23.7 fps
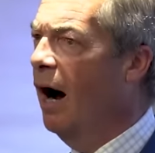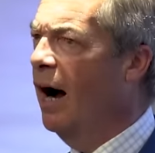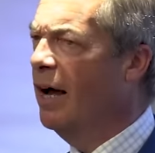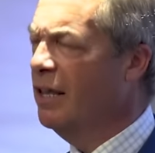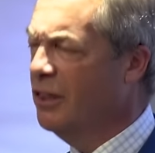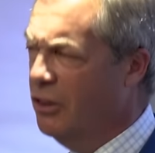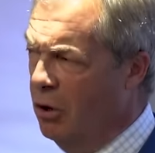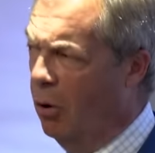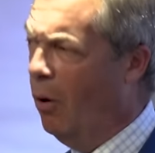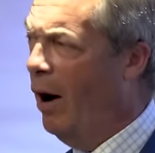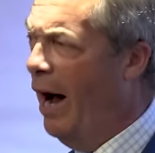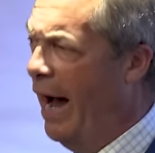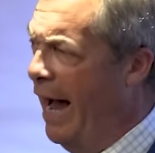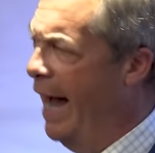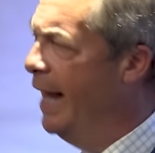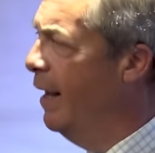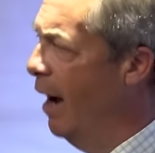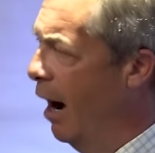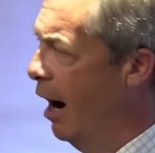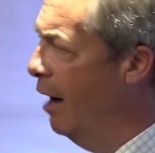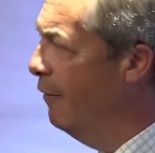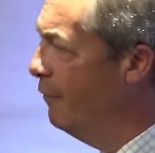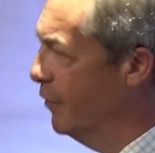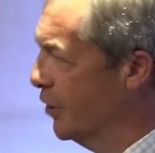I thought I had
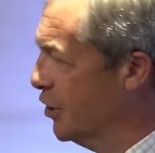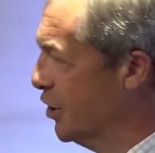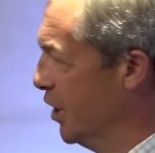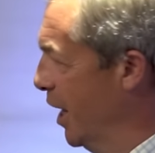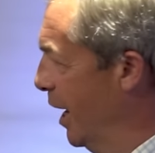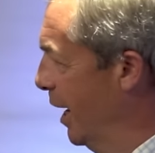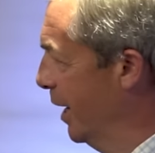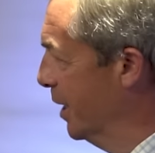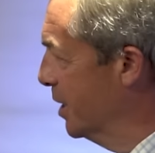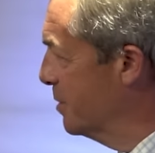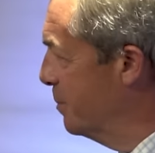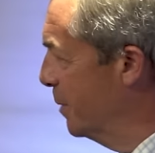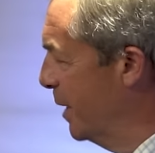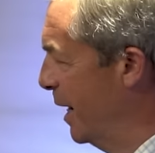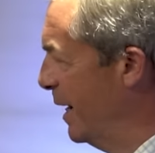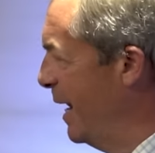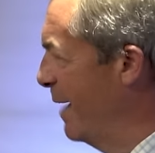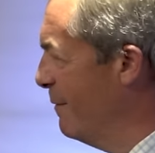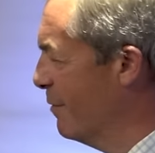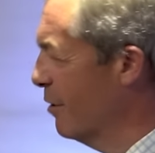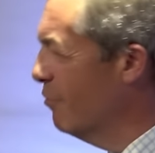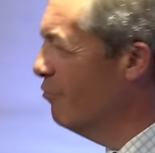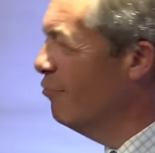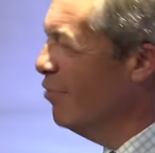half a chance, but I
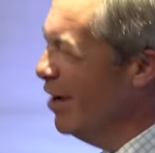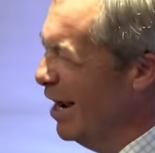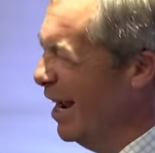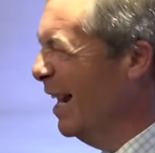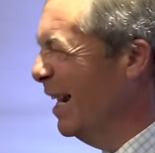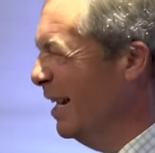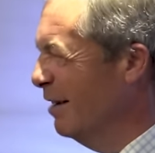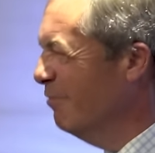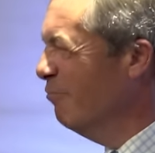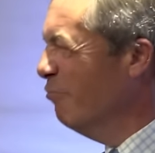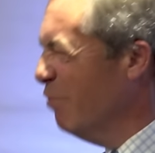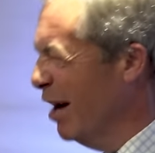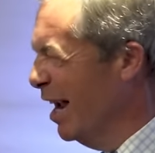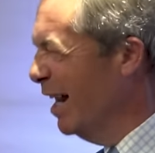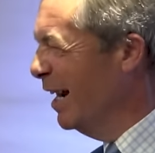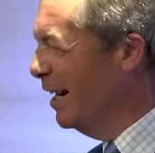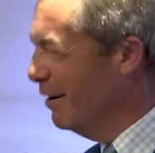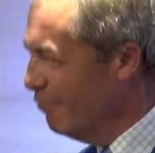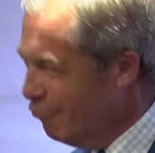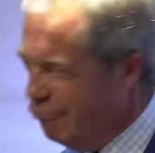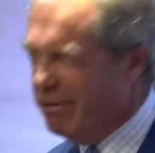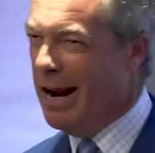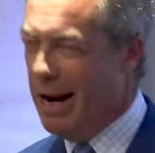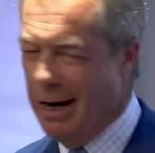never really,
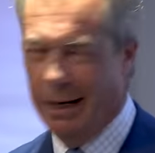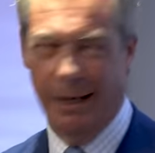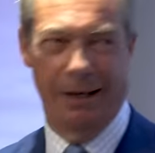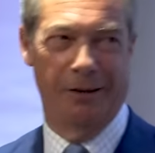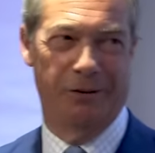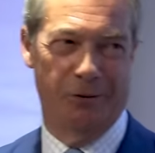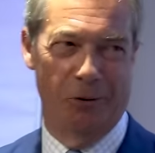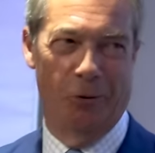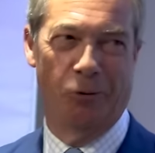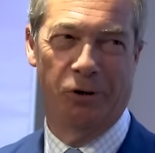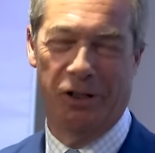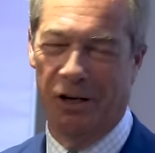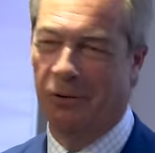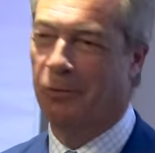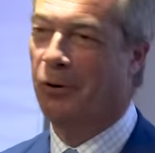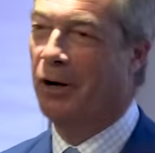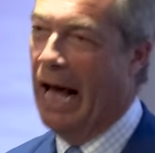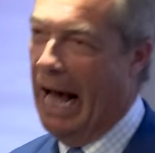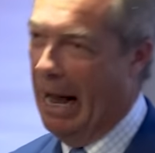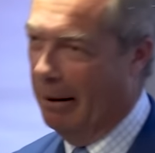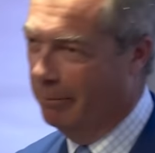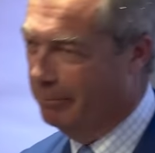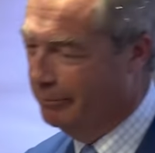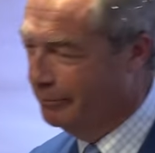really, really thought it would
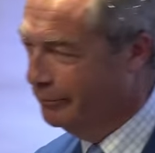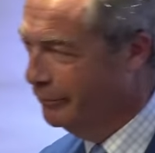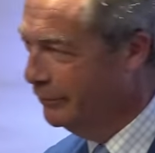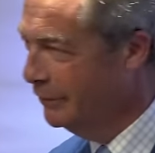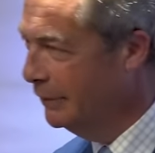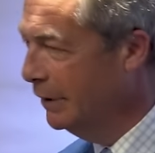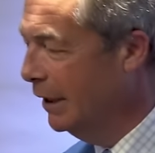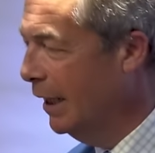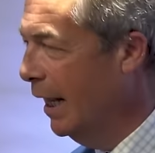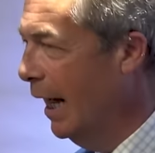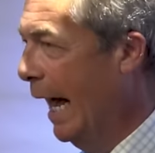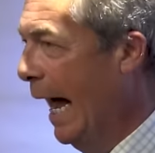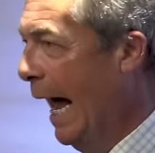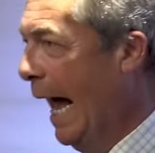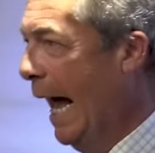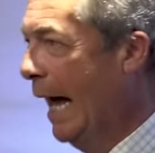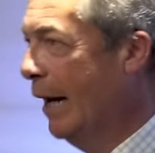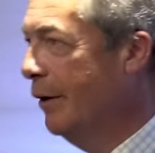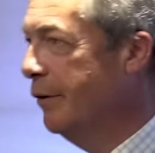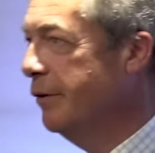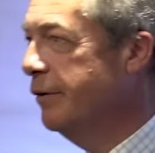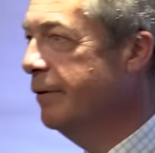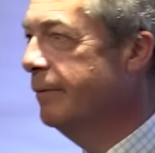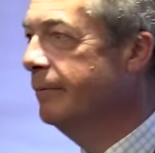happen.
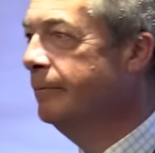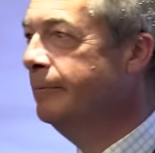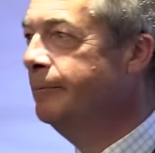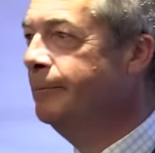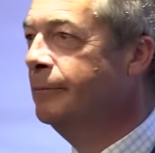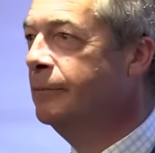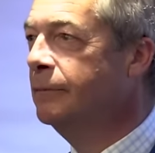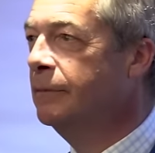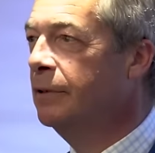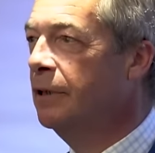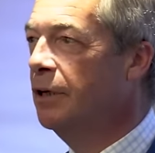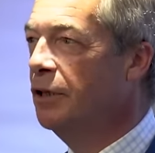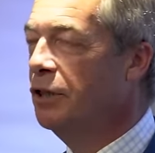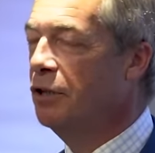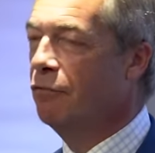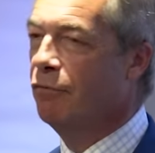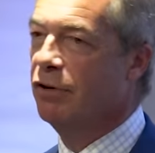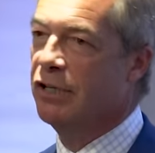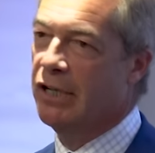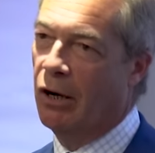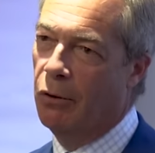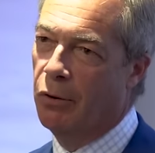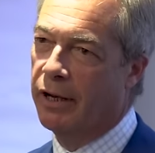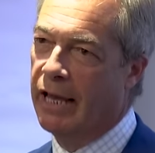And the
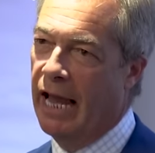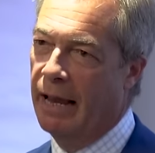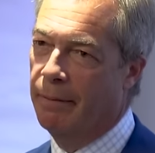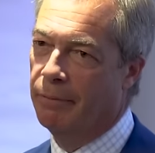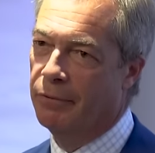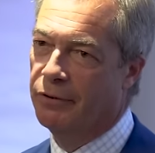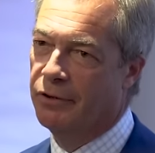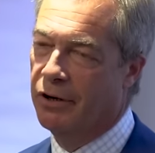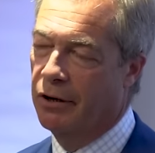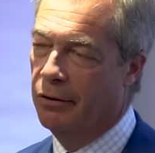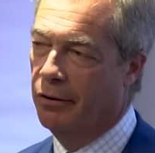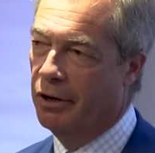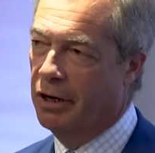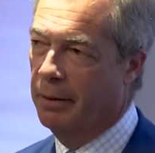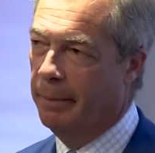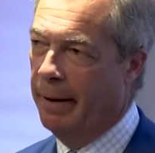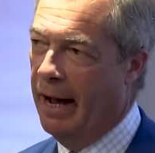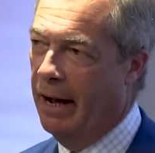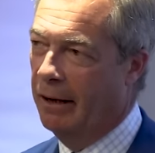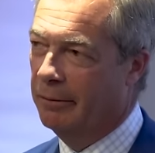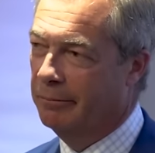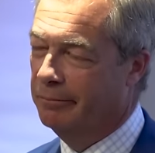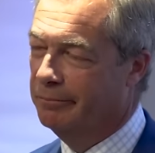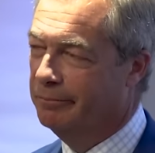result came through at
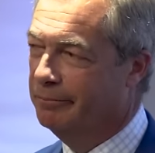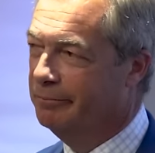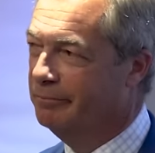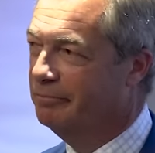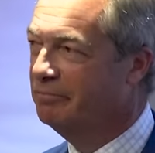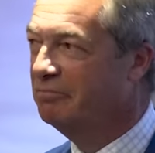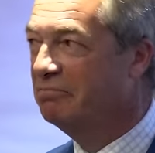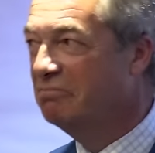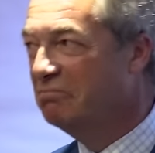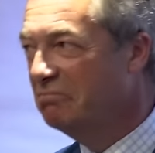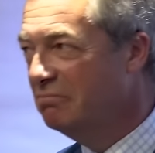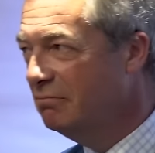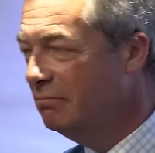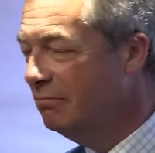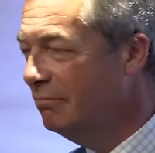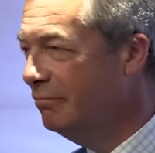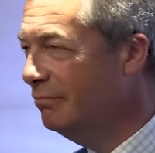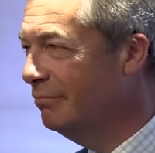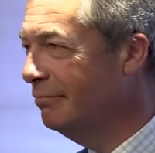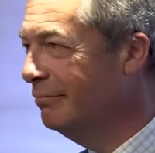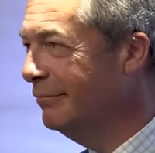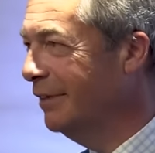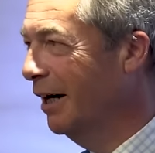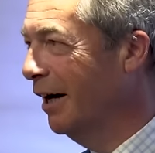about
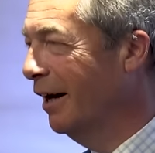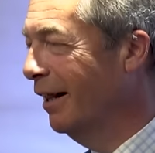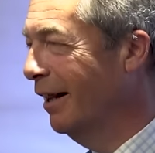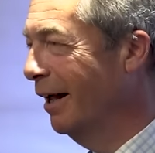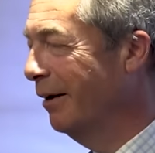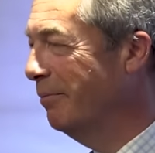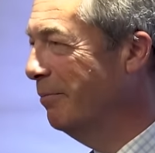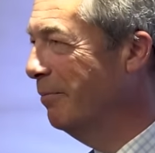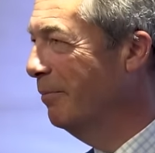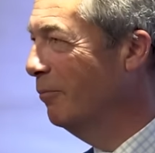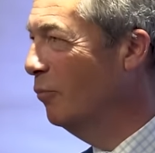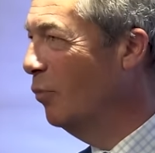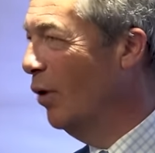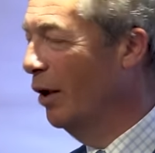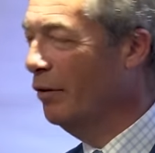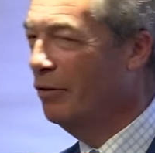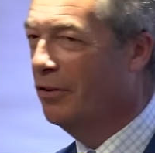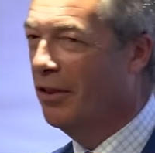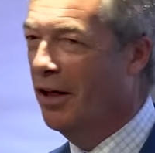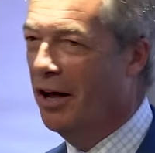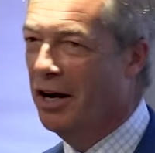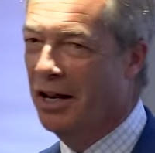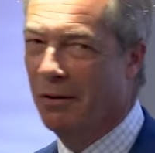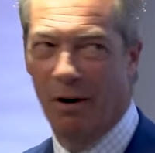I don't know,
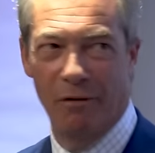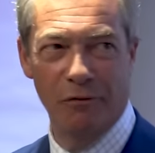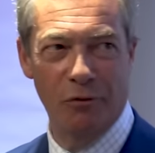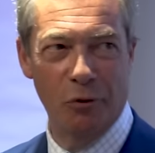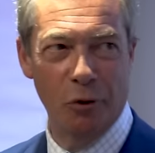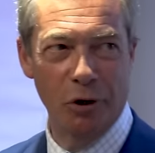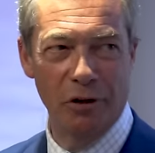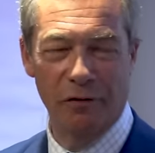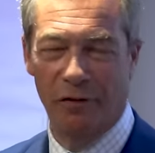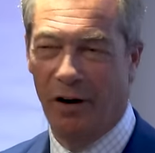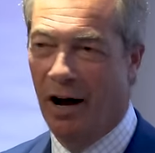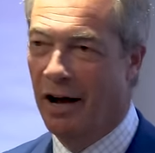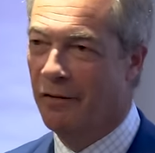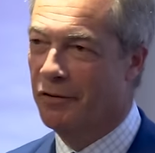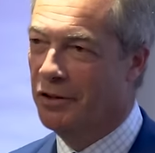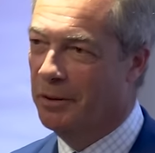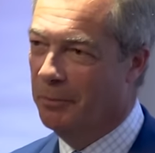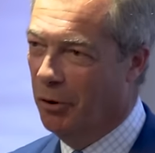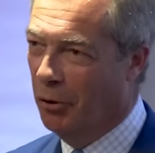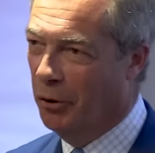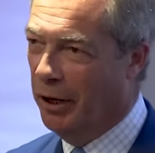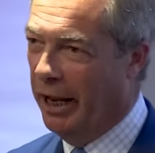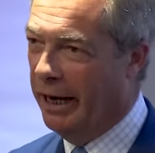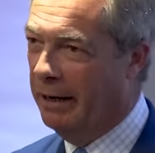1.30, 1.45 in the
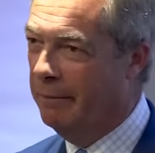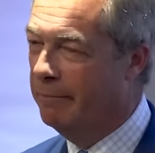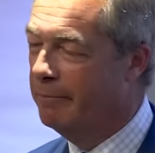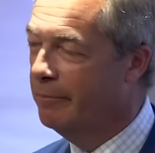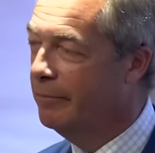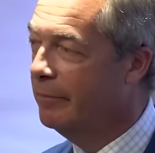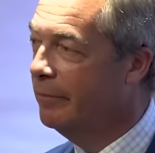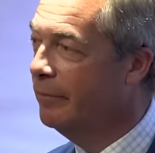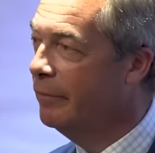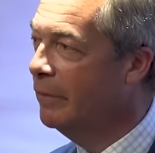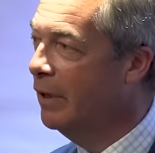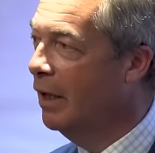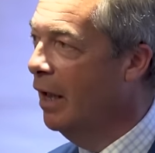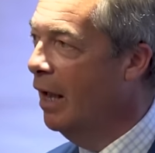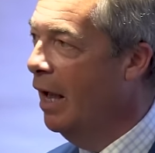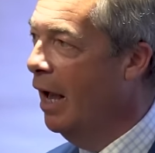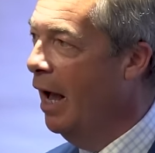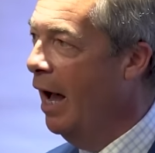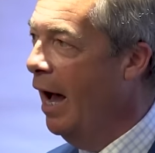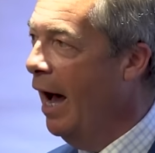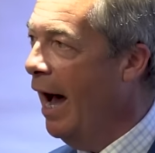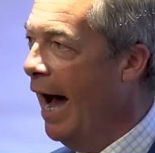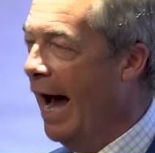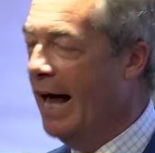morning.
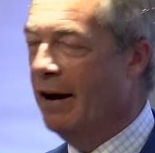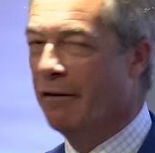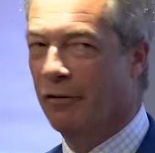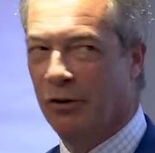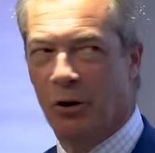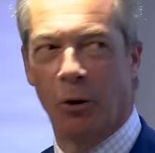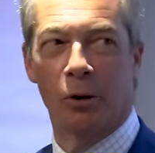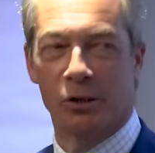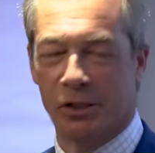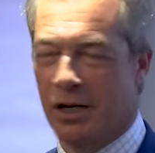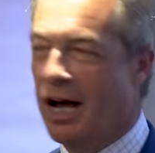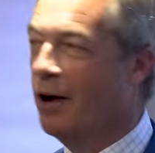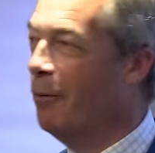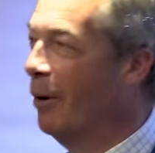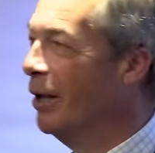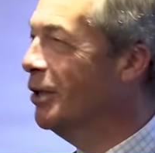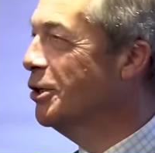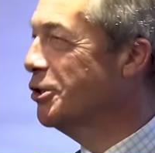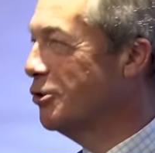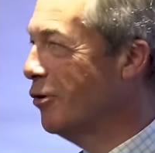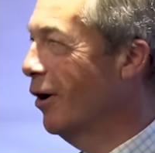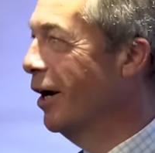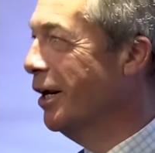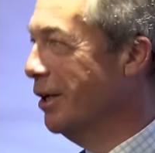And of course, I
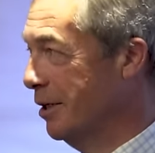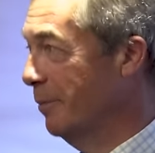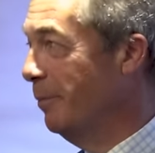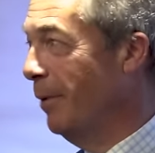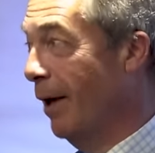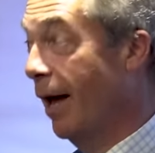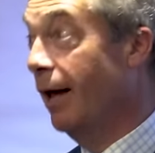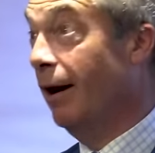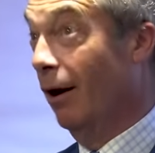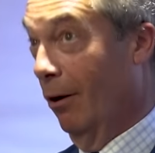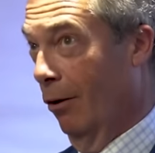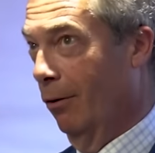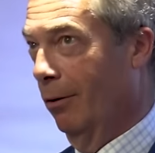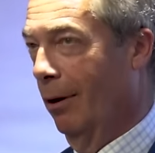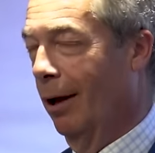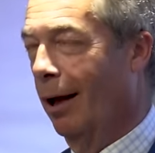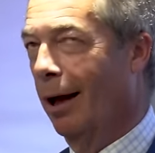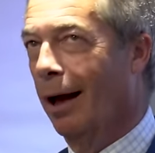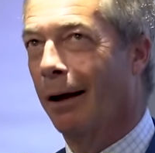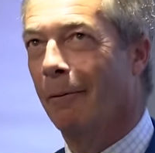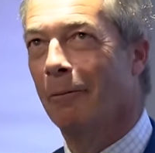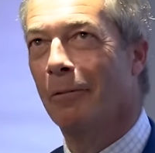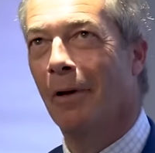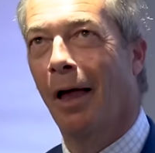went straight to bed. Oh,
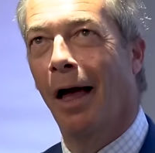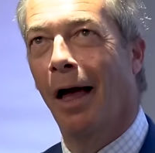yeah.